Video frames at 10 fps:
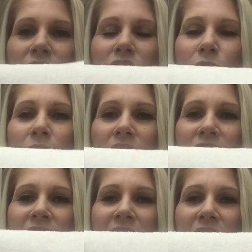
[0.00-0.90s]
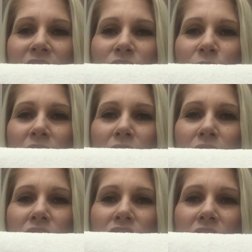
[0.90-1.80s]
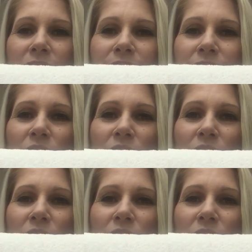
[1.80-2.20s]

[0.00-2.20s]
I don't know when I started it or when I finished it.